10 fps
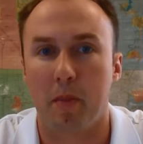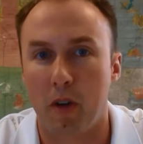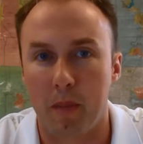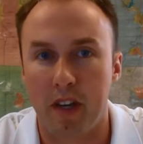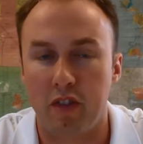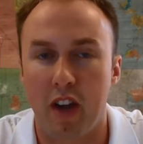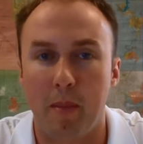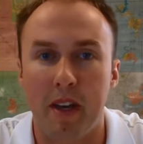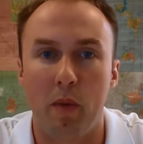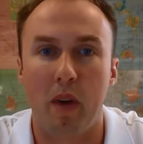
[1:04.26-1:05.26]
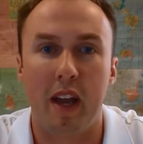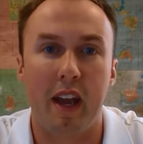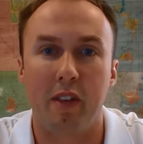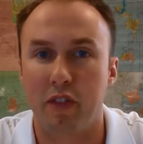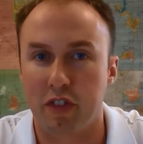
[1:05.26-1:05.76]
a permanent job anyway,
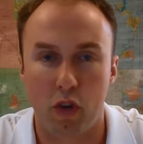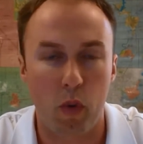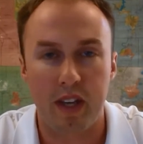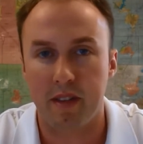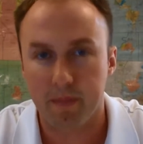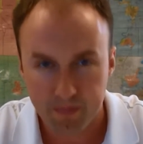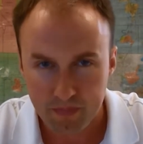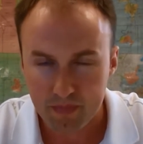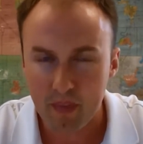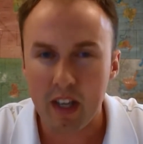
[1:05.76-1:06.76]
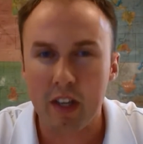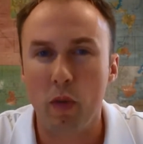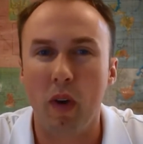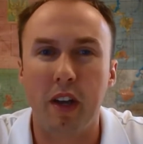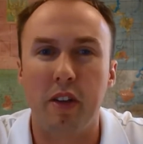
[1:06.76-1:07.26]
I'll just quit.
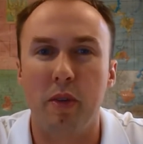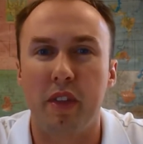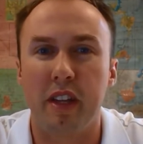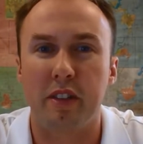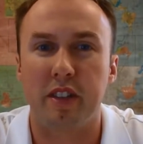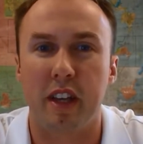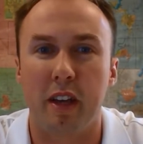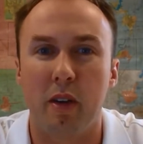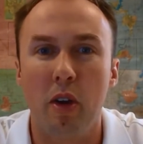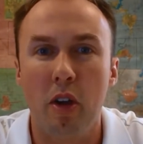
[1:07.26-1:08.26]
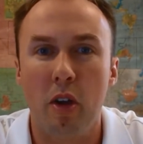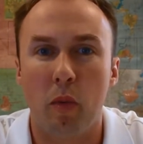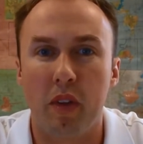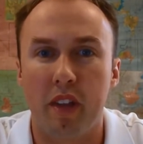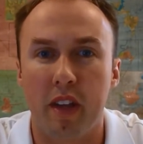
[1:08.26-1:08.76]
You want to do things uh,
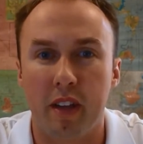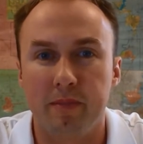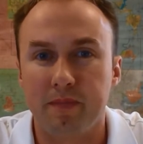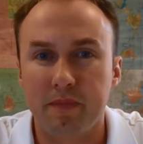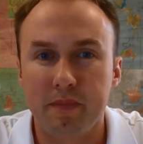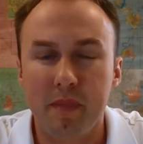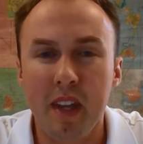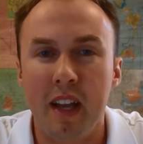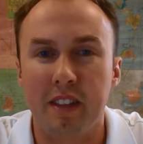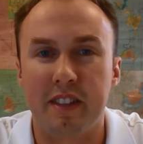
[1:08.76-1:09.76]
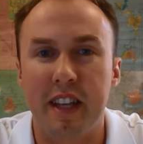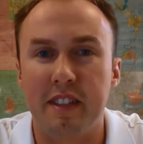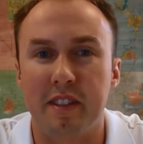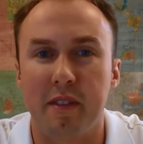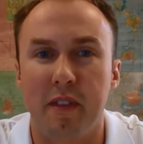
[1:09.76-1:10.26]
with a a
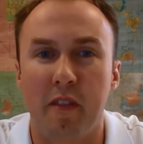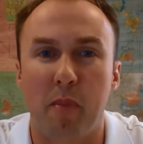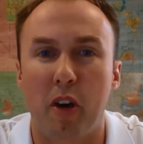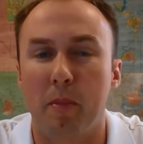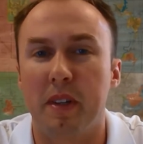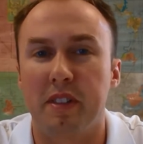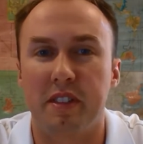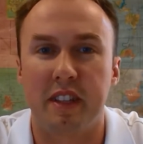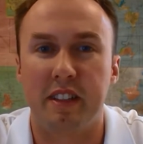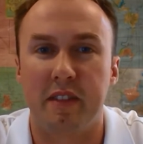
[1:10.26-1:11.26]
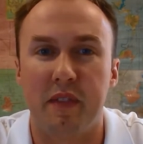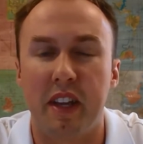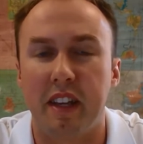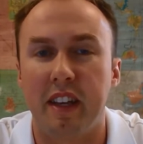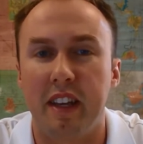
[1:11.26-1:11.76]
sense of, of purpose, a sense of
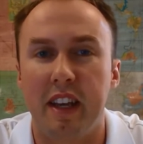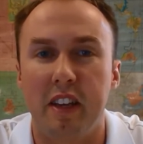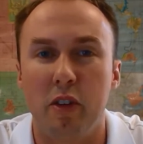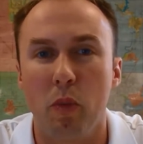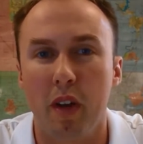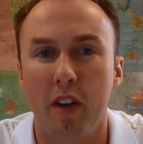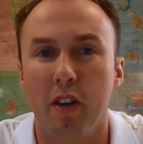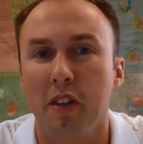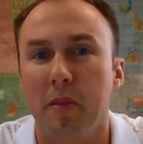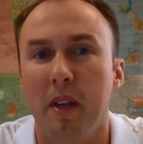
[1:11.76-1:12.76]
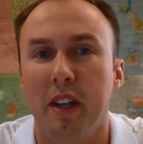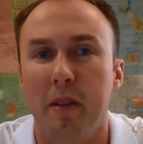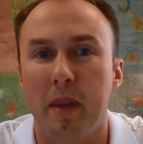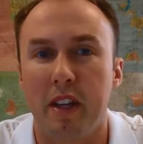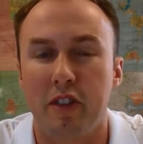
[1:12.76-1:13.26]
dignity, and you want to
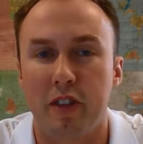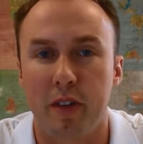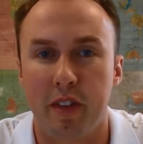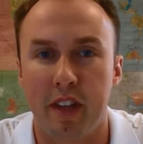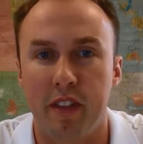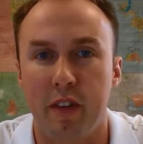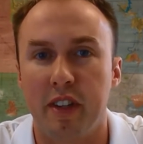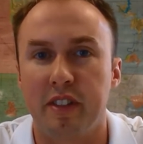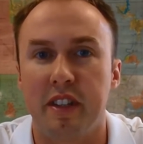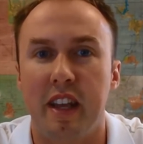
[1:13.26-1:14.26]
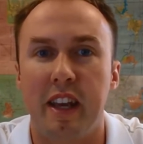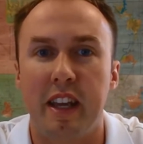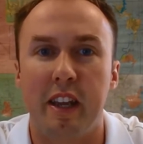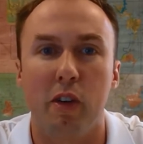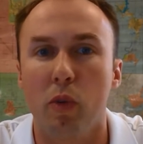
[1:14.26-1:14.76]
ultimately make sure that there isn't
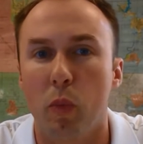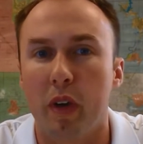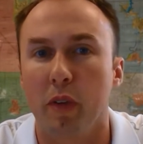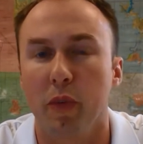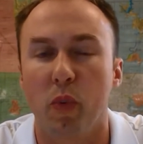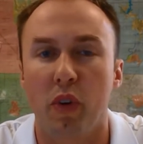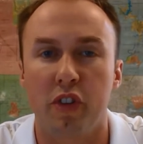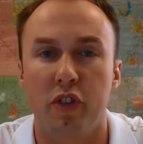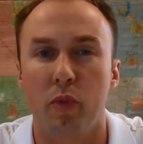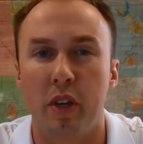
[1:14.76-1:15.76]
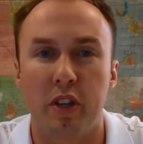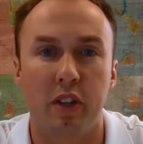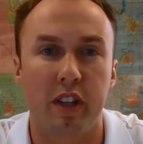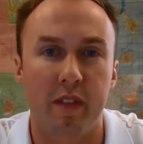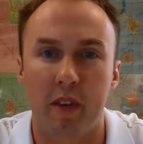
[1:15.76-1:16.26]
any ill will towards you when
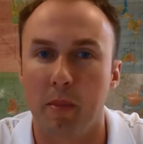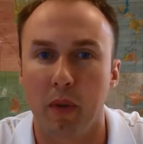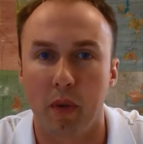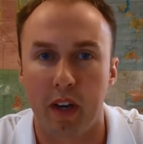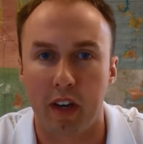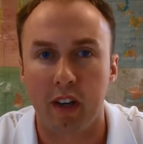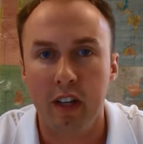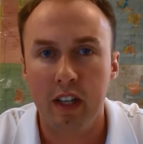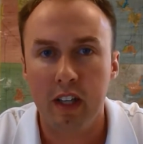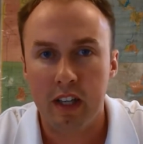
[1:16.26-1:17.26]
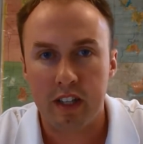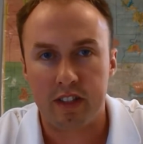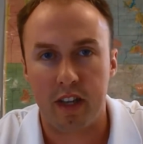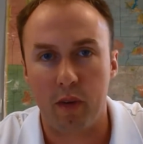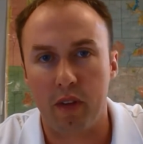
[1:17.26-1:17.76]
you leave an employer.
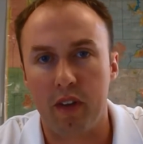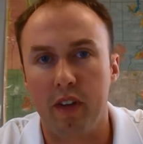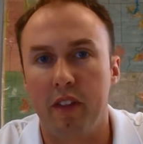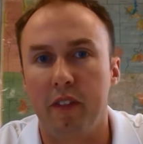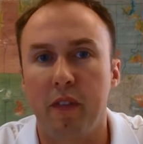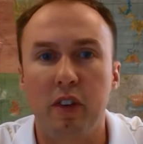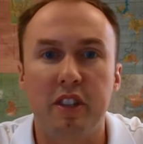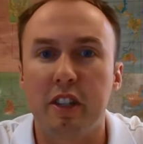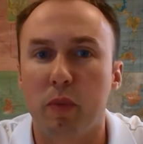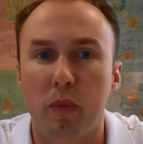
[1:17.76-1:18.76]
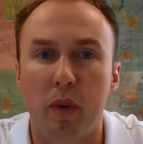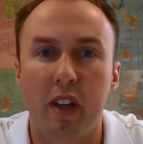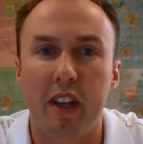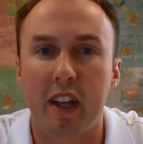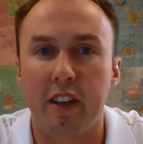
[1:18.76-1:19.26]
So the, the first things we're
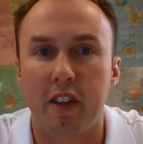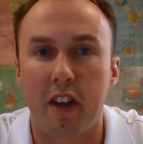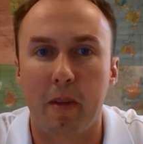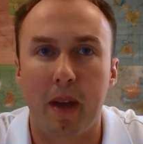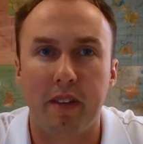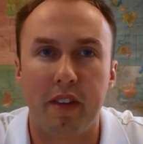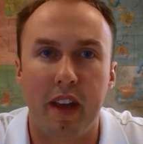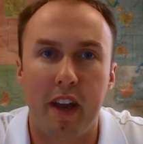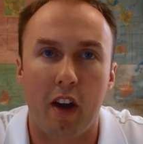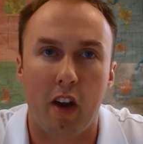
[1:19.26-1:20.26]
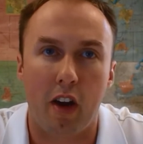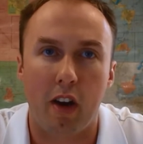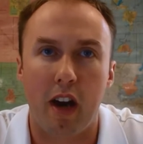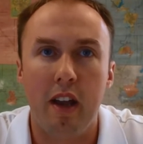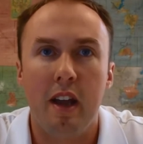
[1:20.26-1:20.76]
really going to talk about today
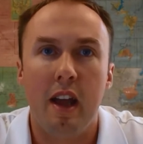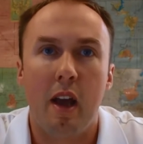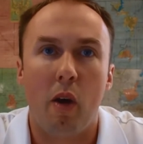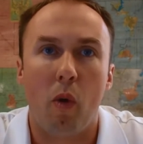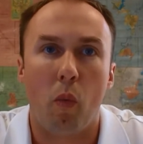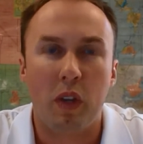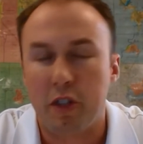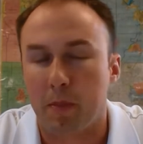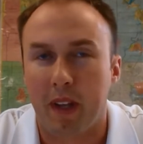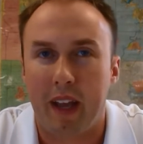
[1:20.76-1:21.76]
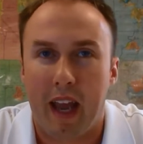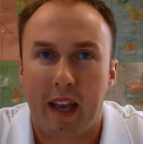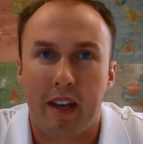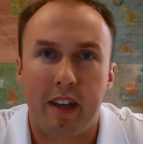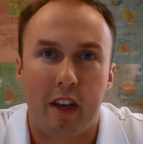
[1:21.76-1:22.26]
are, what's your
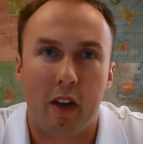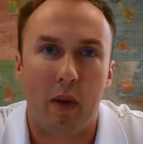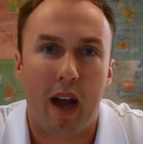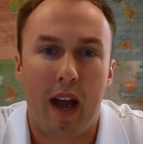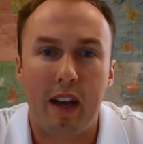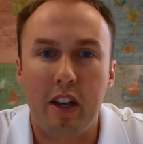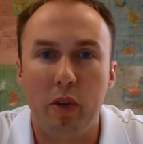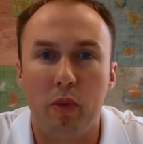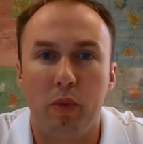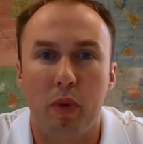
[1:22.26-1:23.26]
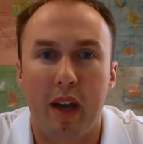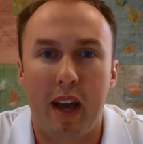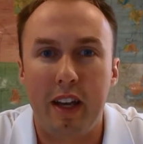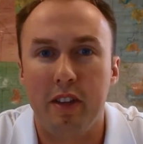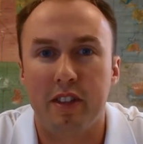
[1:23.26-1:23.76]
plan? You know, how do you, how
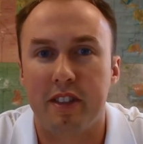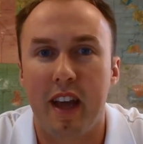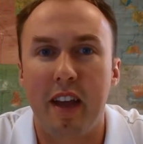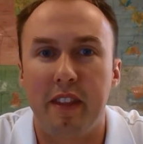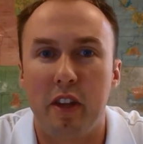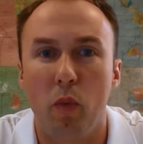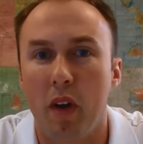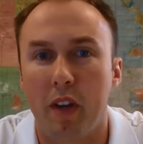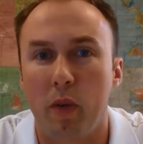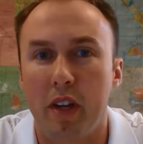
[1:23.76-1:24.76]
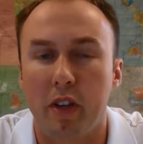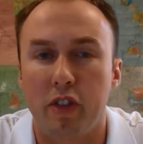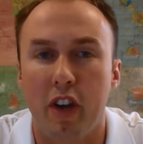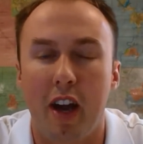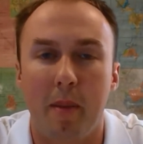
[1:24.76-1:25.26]
do you decide that you want to quit your
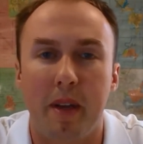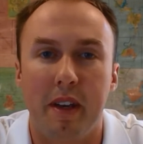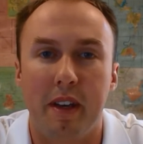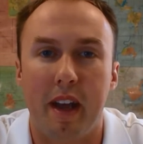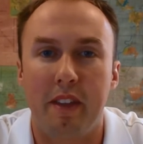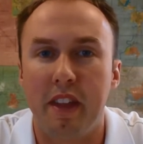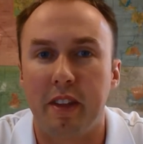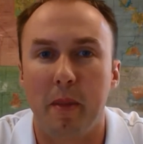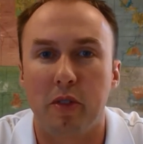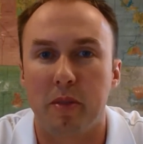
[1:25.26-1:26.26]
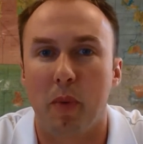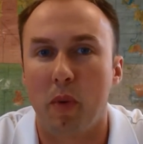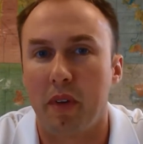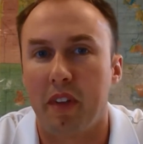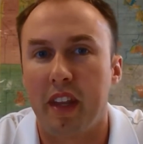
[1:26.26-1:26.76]
job? And I think the most
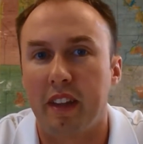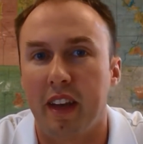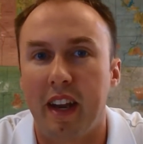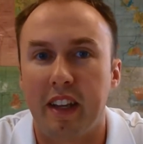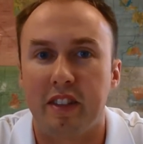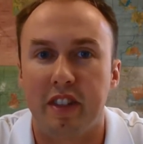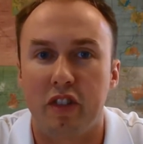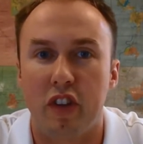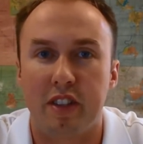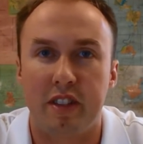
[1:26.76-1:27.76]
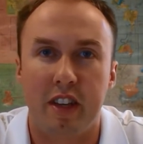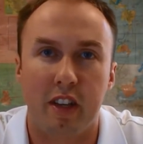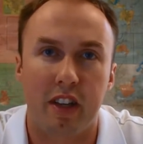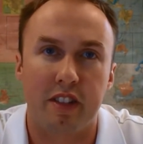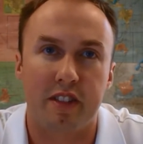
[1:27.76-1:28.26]
important thing that I can suggest
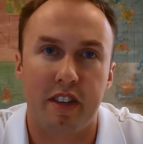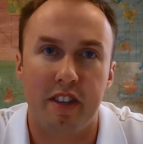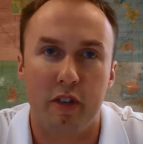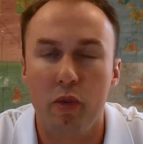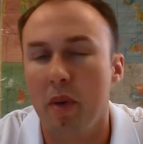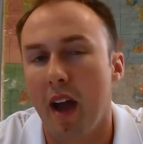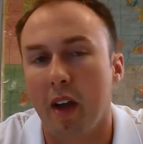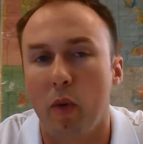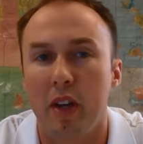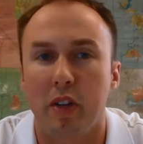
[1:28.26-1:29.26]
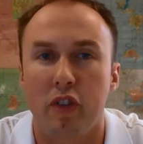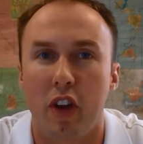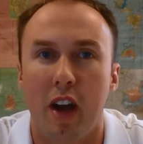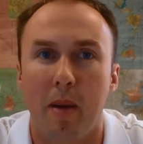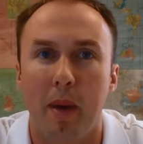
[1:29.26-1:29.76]
here is to do not quit your
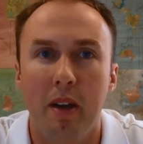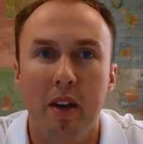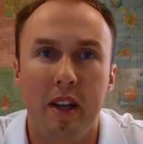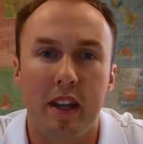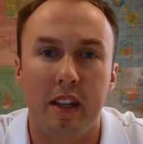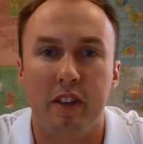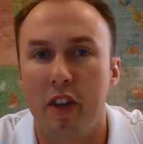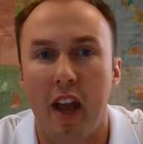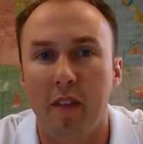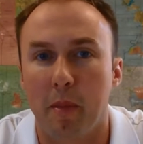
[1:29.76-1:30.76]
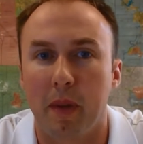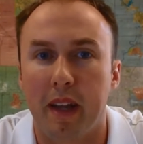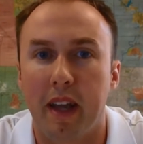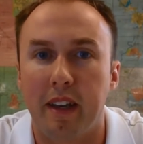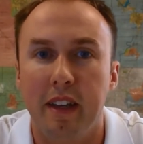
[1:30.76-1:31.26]
job until you have a
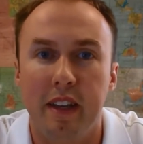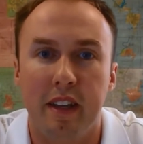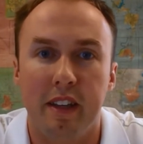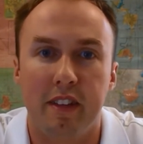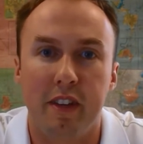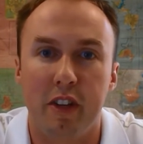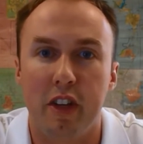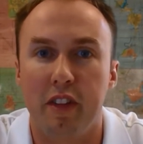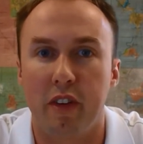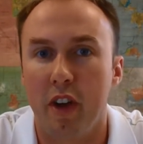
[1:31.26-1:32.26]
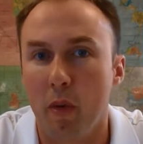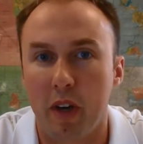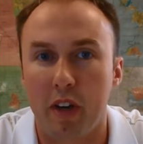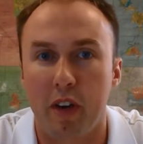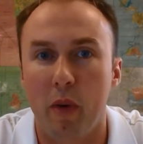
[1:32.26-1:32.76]
plan, until you either know where
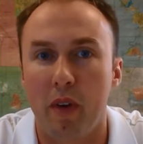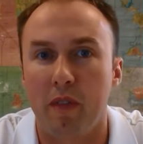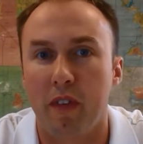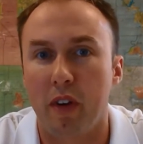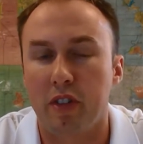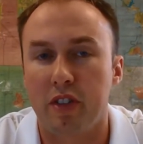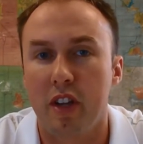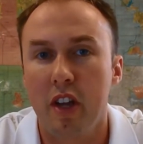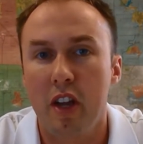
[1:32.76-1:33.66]
you're going first,